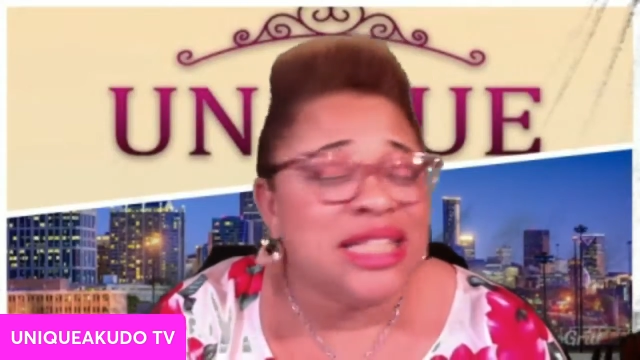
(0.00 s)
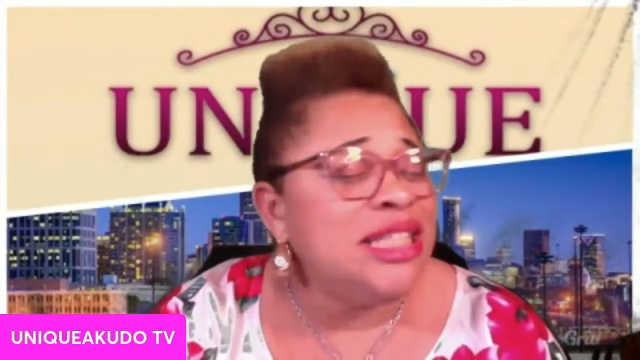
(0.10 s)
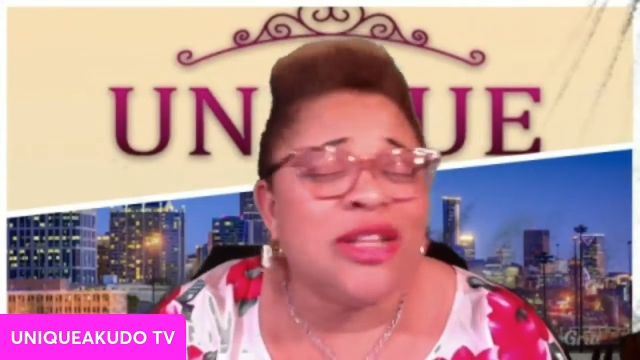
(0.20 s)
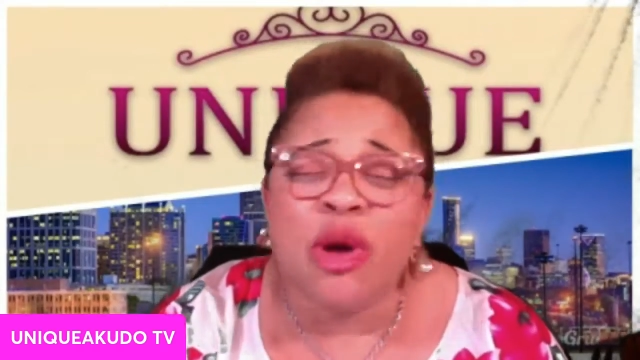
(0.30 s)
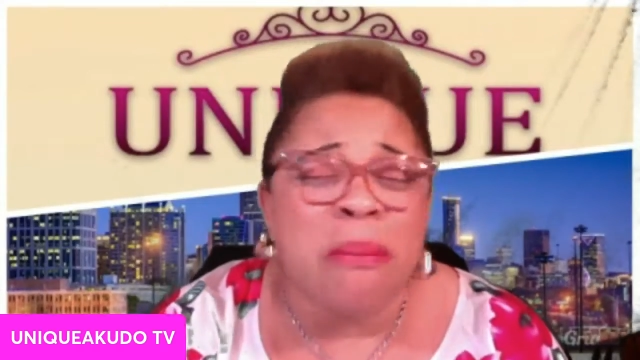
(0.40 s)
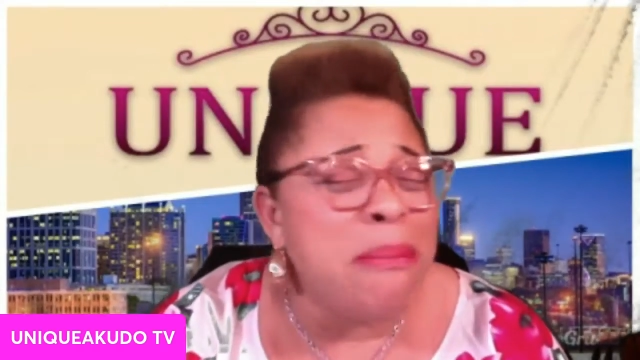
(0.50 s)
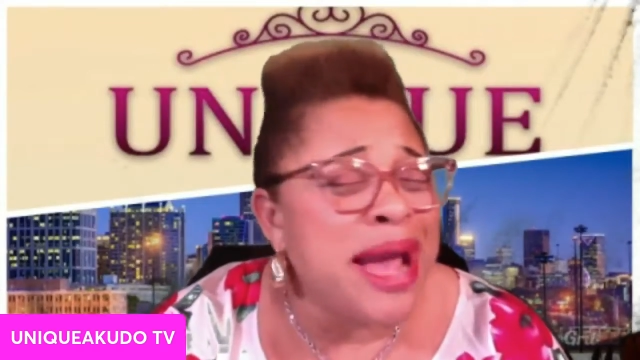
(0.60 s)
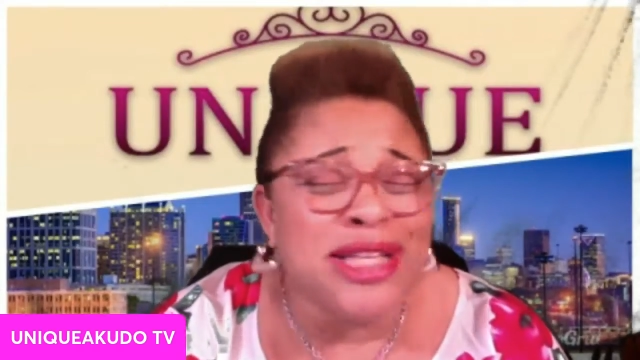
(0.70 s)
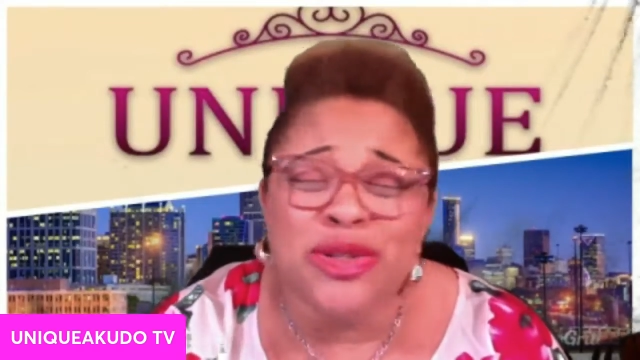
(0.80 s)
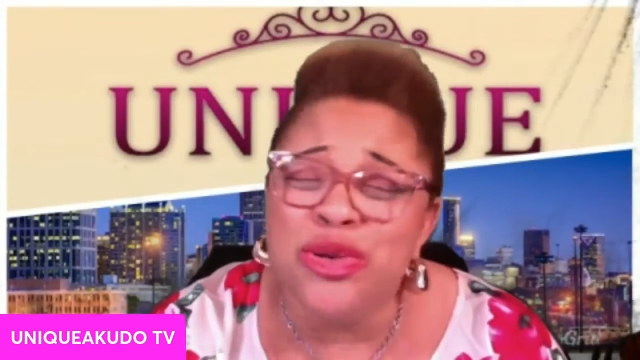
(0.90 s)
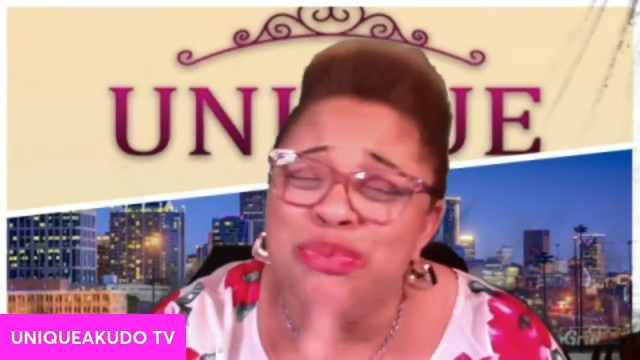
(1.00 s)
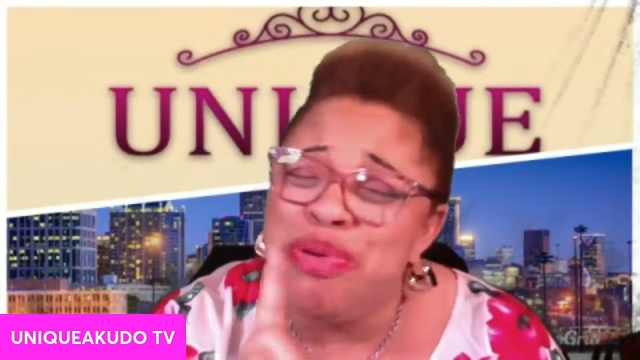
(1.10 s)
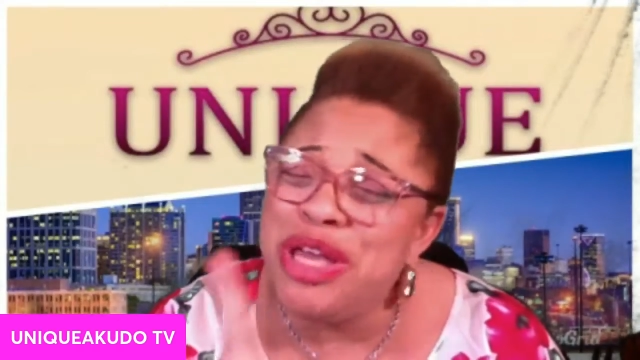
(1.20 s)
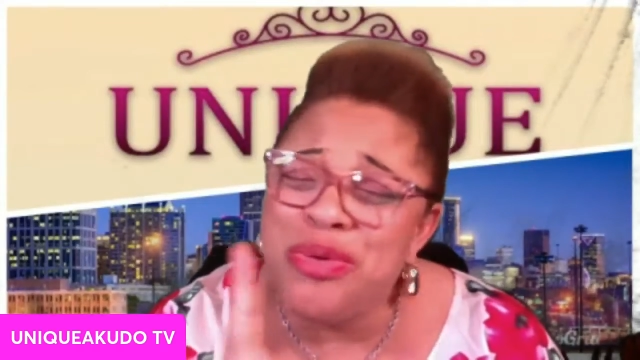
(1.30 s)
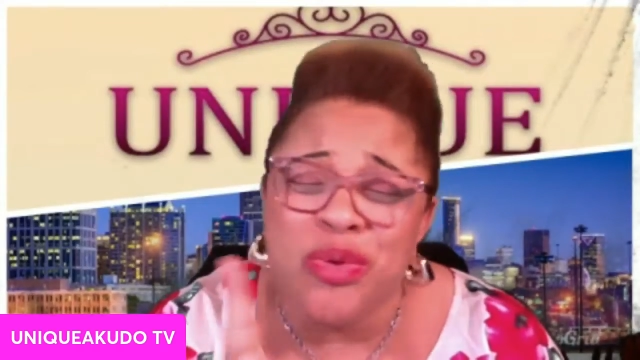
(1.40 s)
they don't mind you
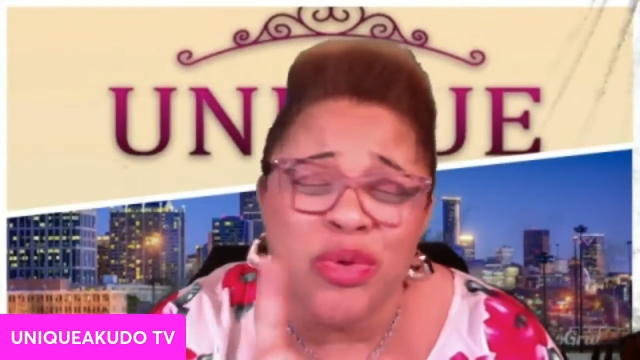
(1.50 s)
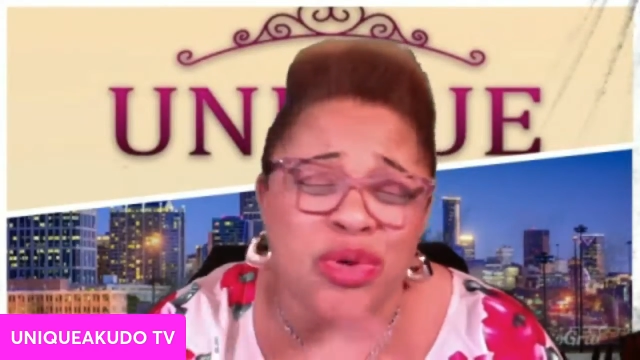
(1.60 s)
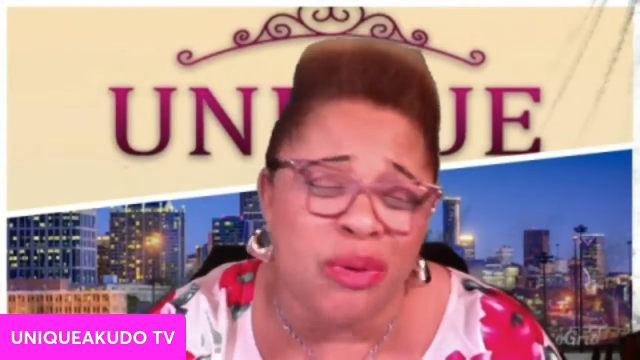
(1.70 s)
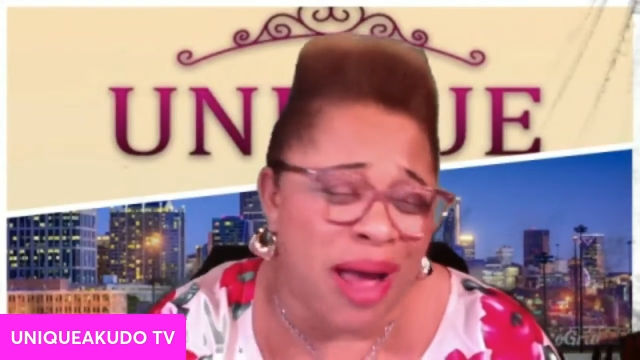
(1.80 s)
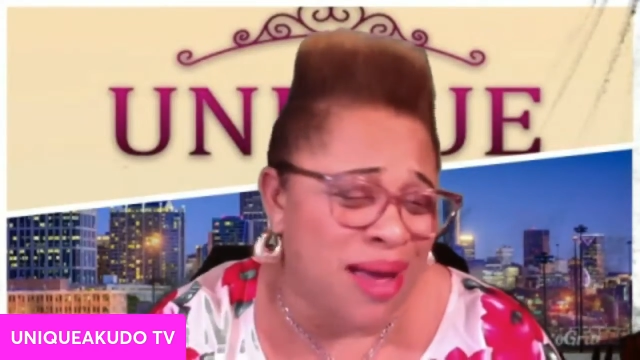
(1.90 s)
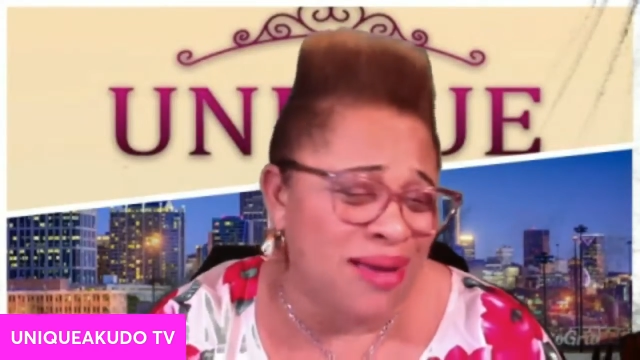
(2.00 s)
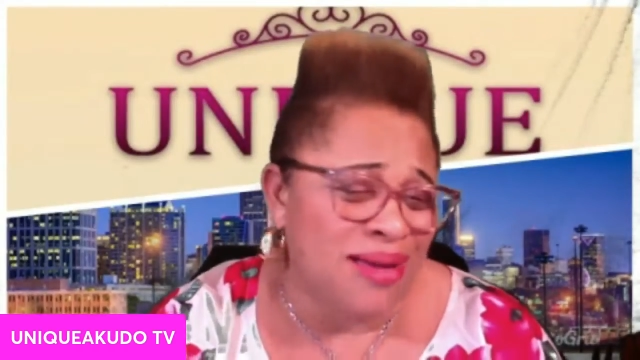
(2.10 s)
being who you are.